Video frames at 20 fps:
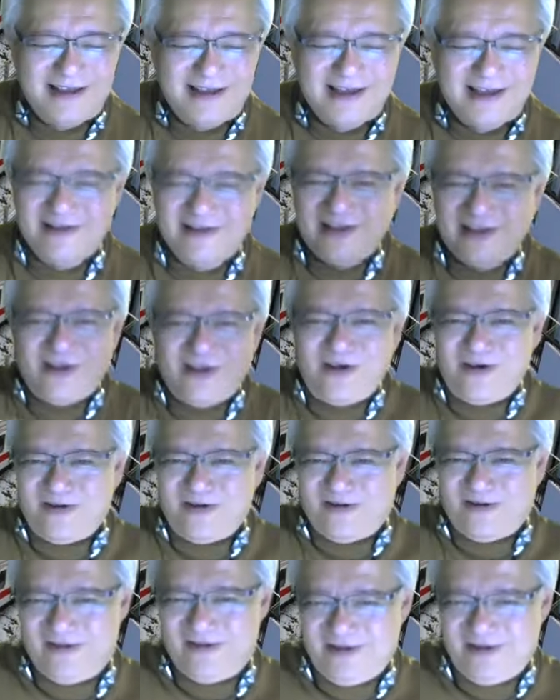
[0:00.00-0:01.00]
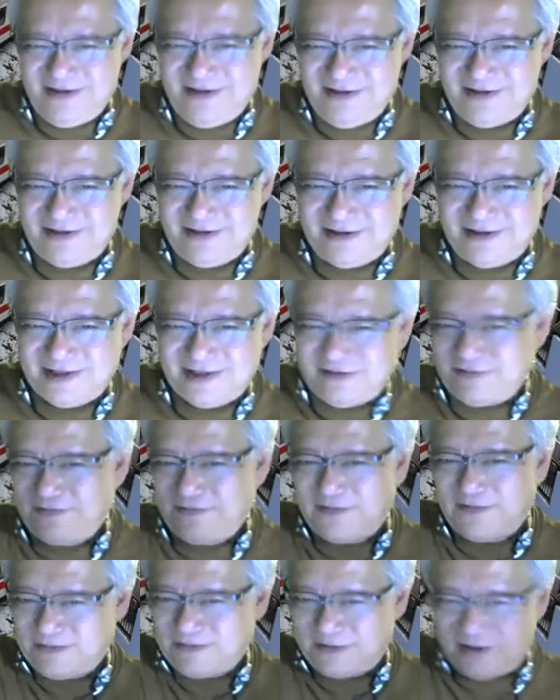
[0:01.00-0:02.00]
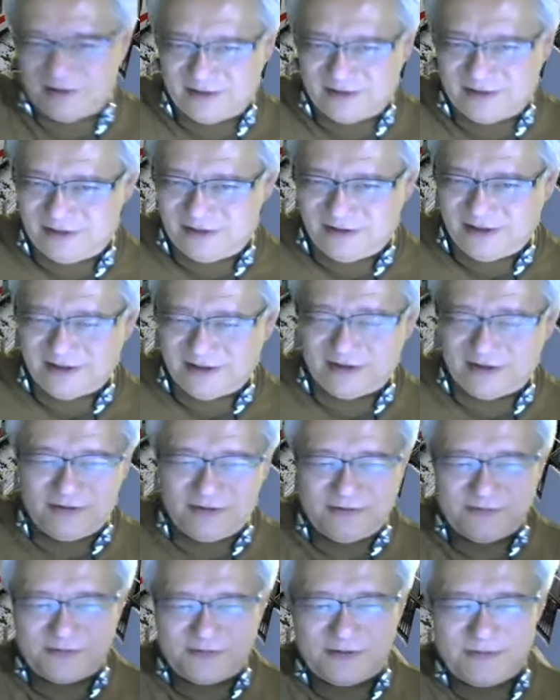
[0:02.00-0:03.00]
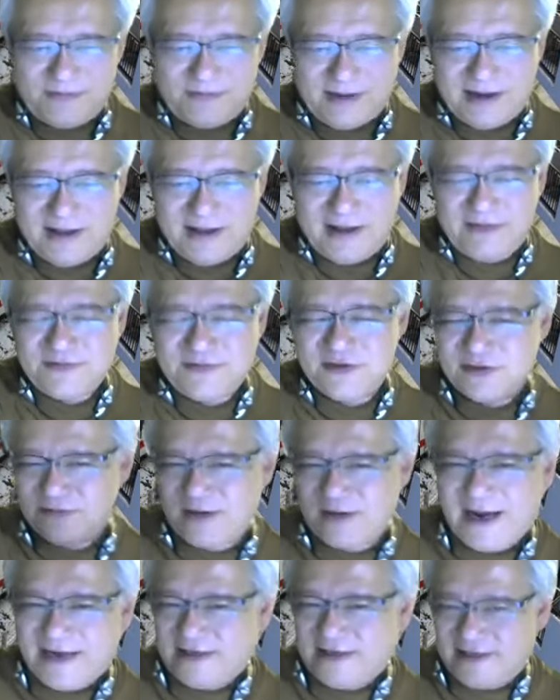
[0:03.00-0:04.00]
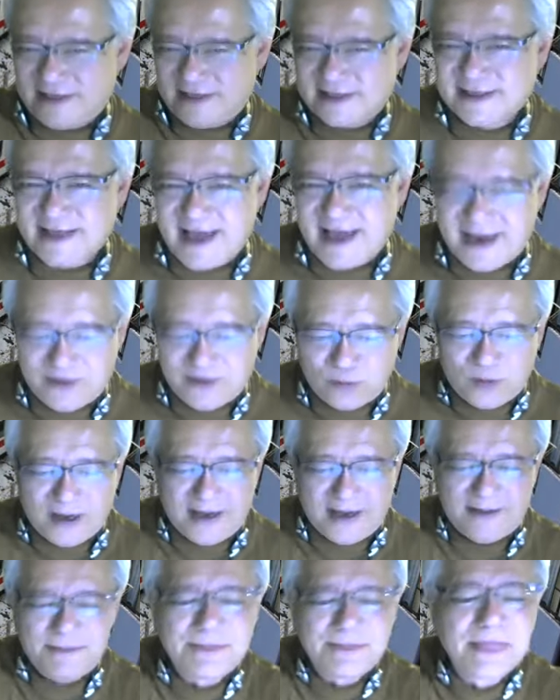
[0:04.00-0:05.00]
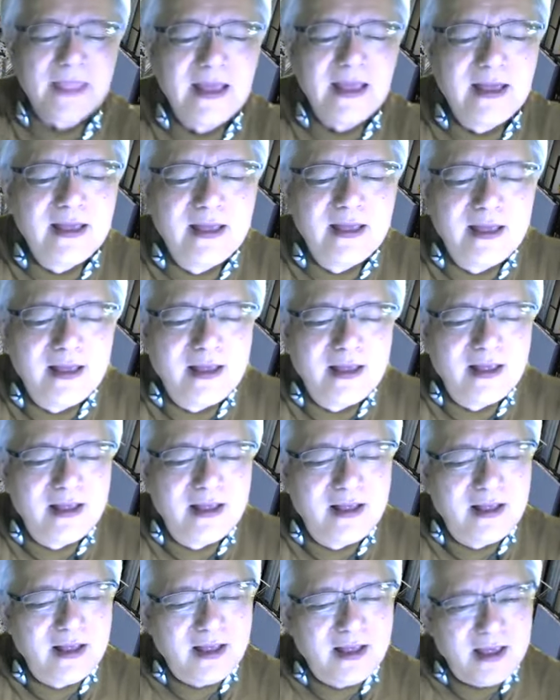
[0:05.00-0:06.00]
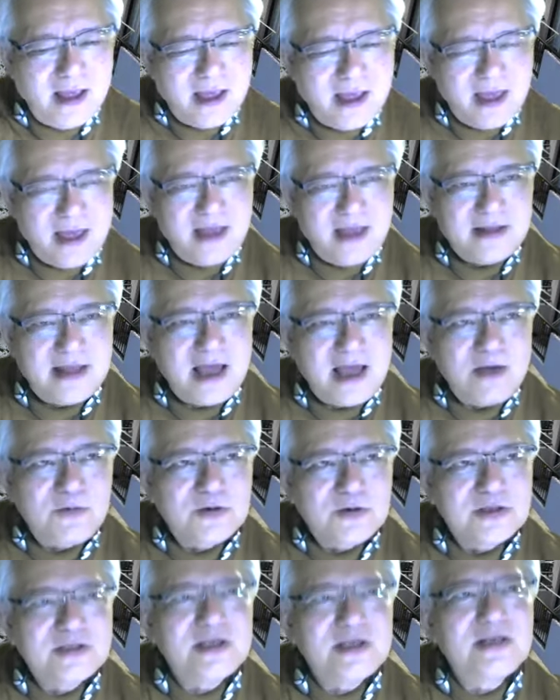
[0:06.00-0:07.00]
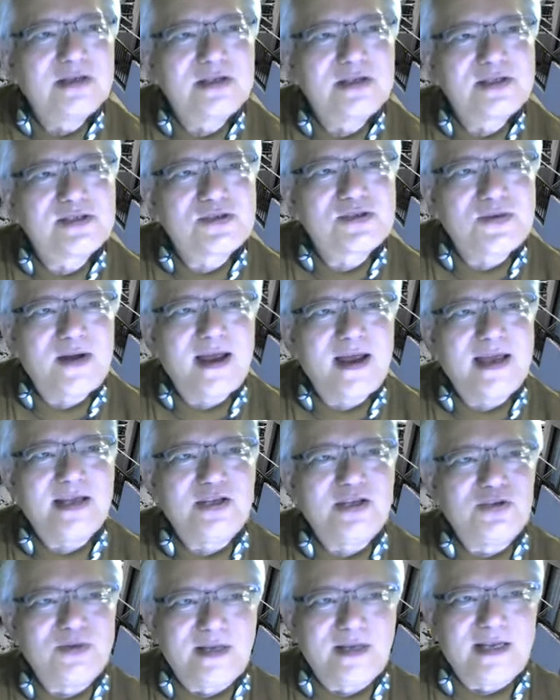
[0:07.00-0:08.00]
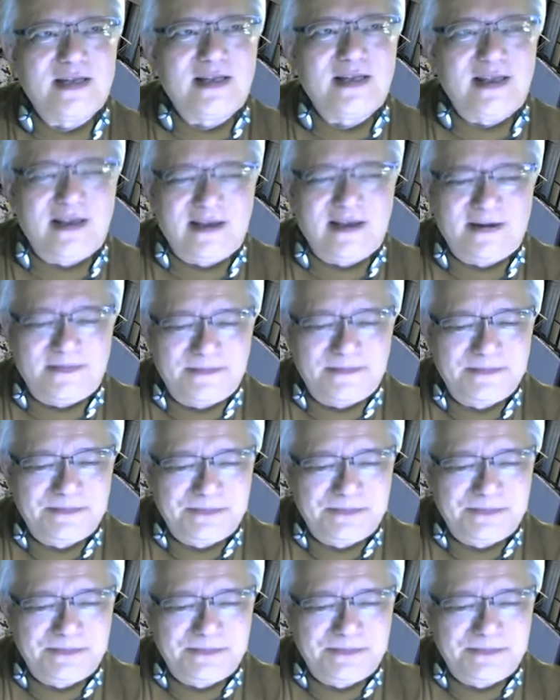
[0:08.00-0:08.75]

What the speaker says: and long from my left to right, the sideways. And I would try doing the